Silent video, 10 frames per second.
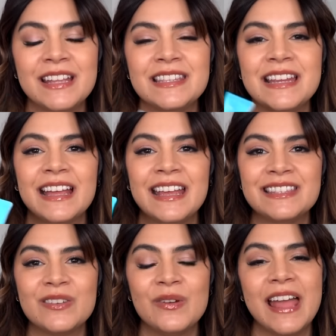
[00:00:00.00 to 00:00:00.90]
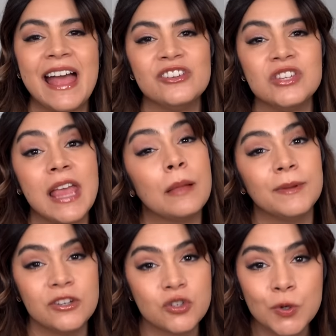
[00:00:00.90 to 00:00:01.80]
It's going to actually
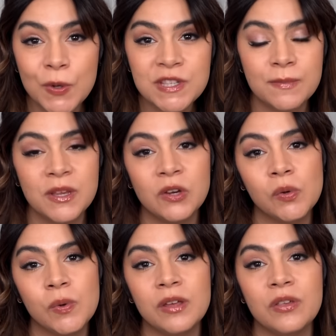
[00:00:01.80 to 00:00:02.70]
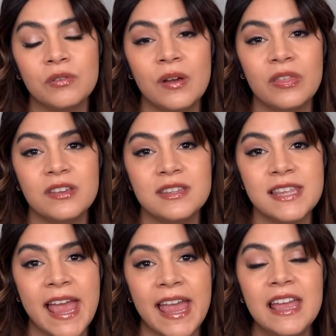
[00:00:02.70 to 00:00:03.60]
help control some of your oil throughout the
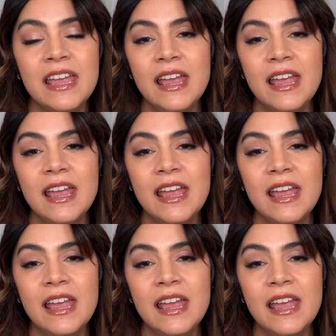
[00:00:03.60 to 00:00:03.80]
day.